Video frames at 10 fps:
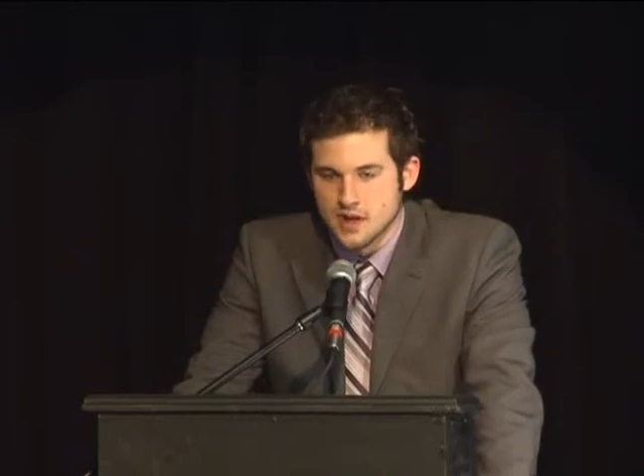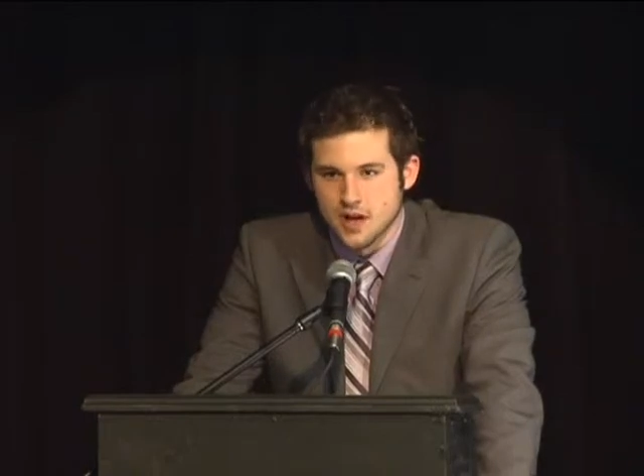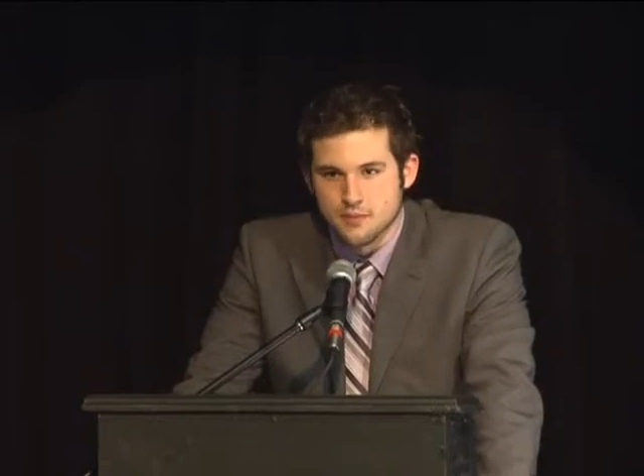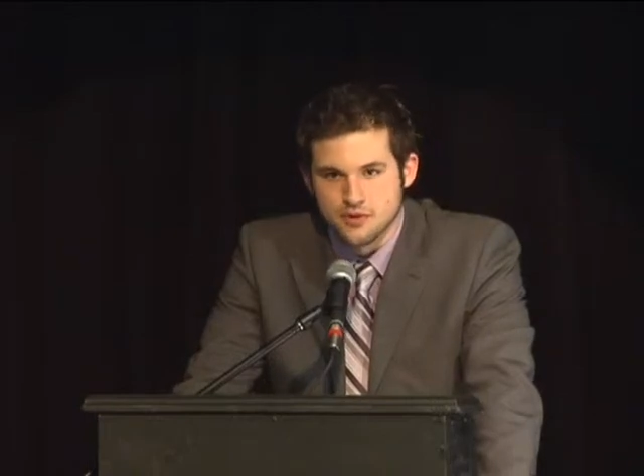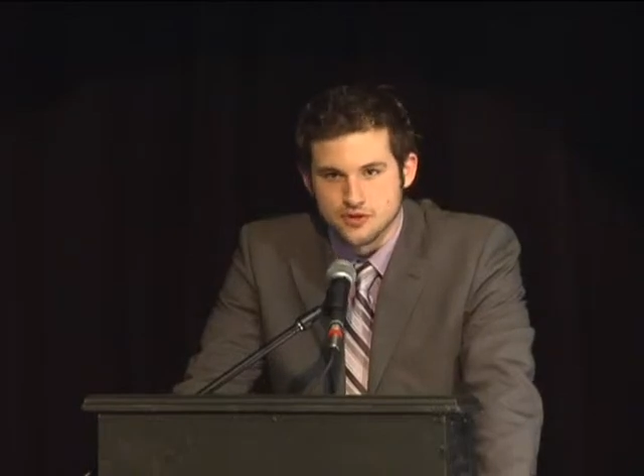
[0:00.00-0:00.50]

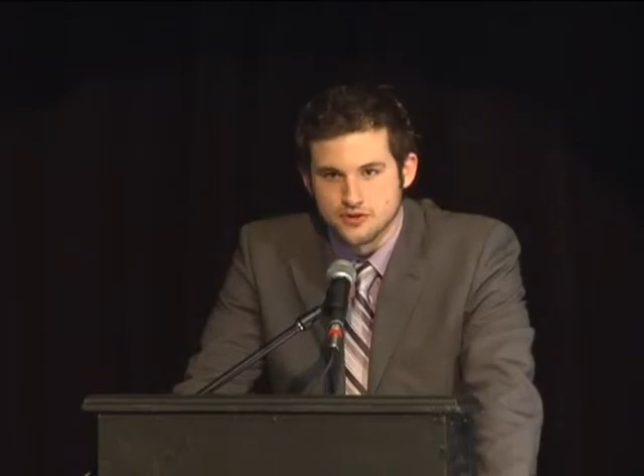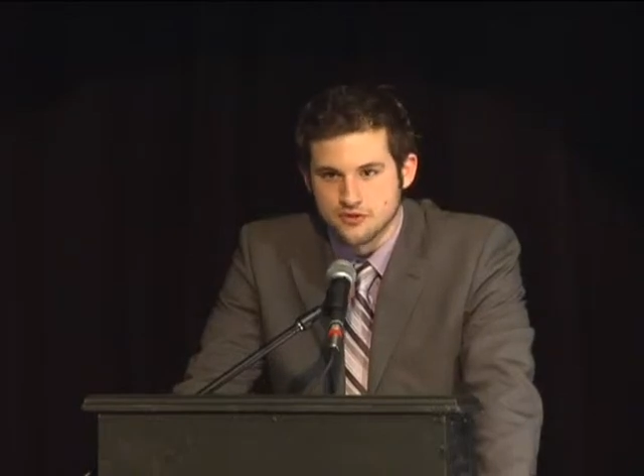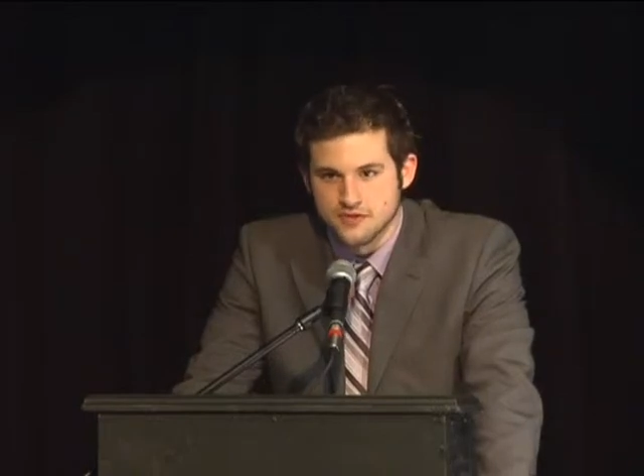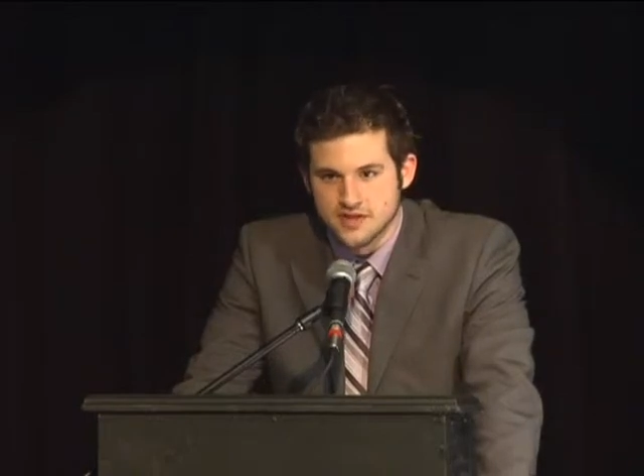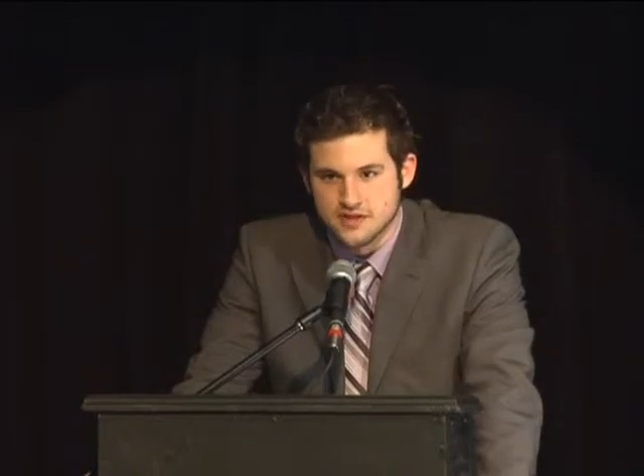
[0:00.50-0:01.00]
uh,
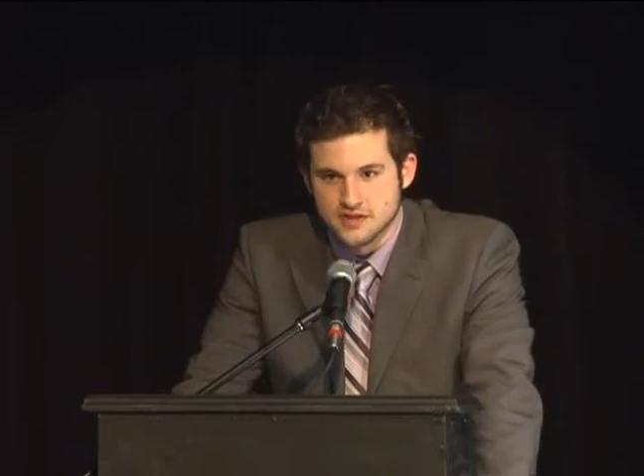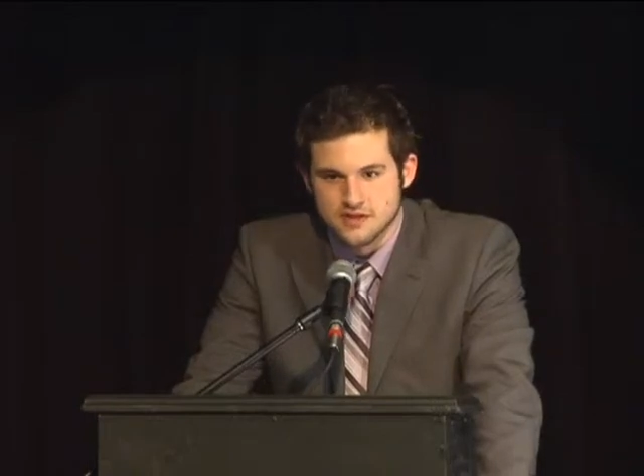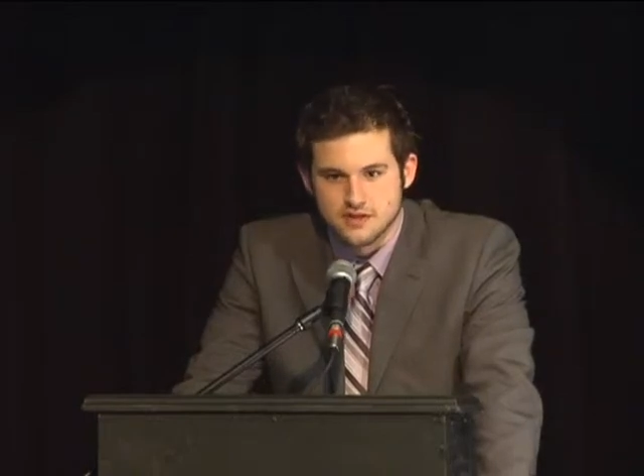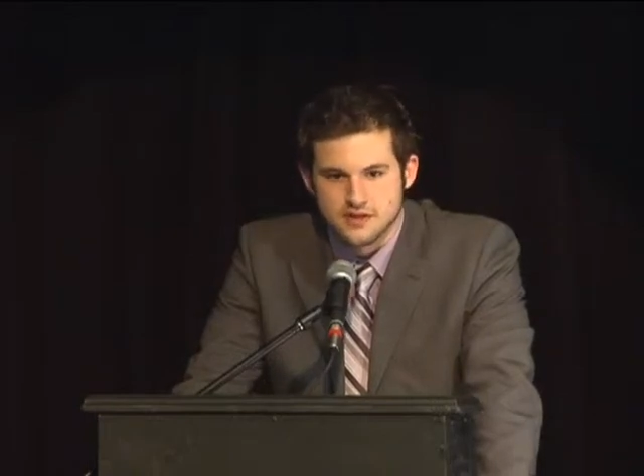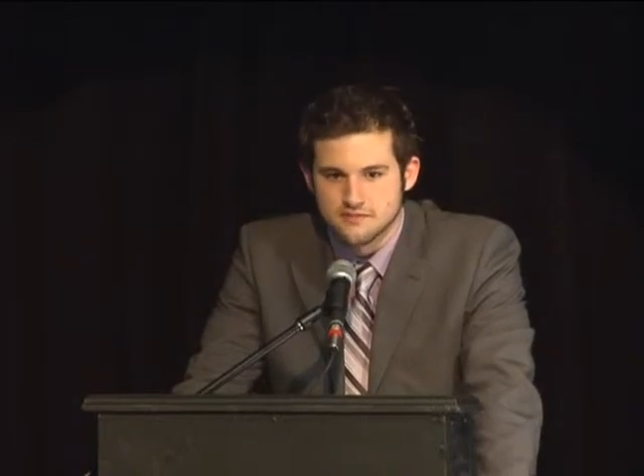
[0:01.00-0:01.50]
personal
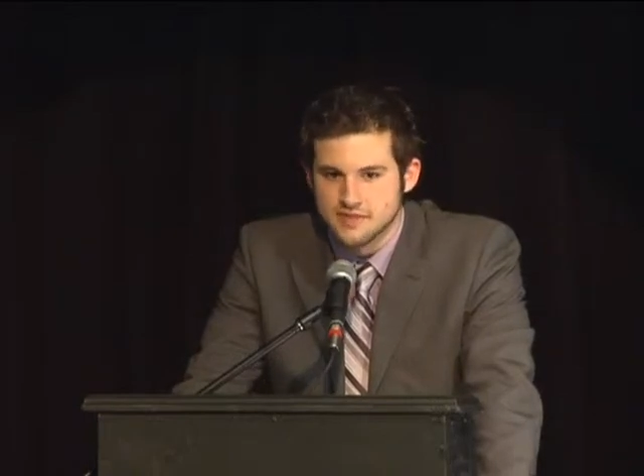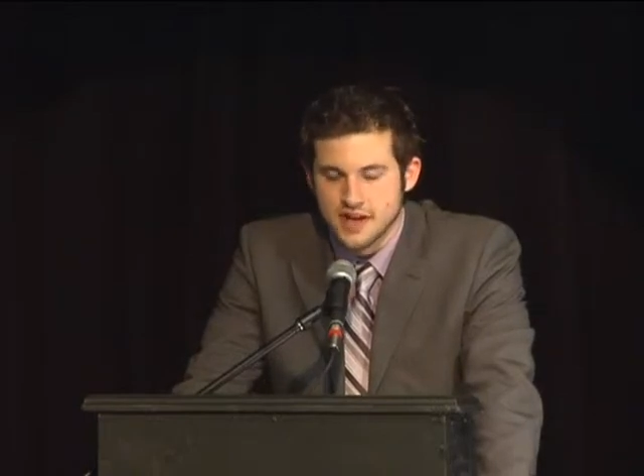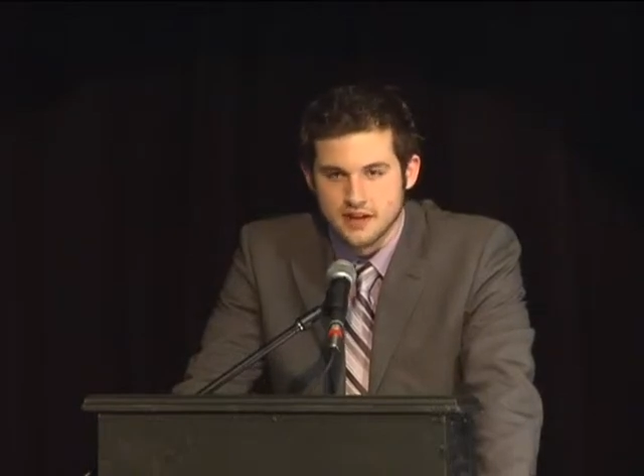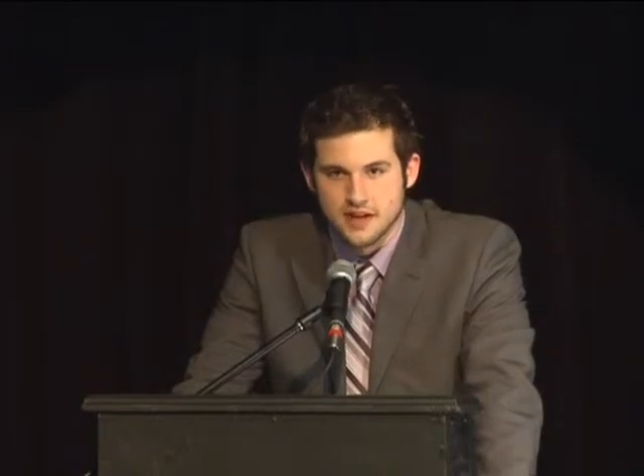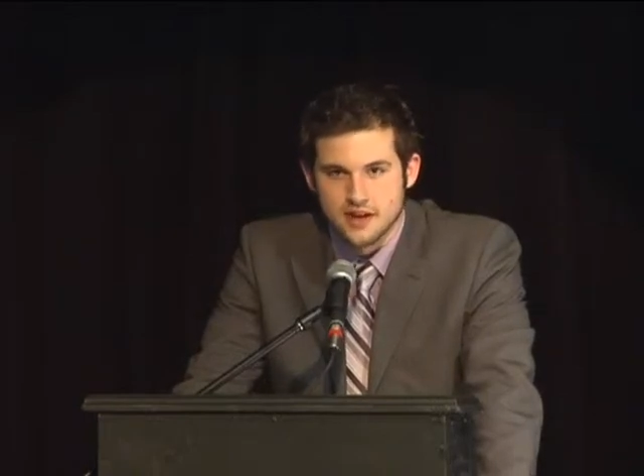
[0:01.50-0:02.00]
reasons,
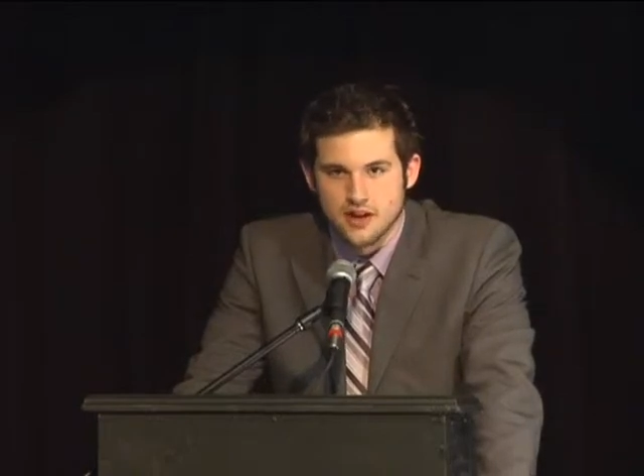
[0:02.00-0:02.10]
anything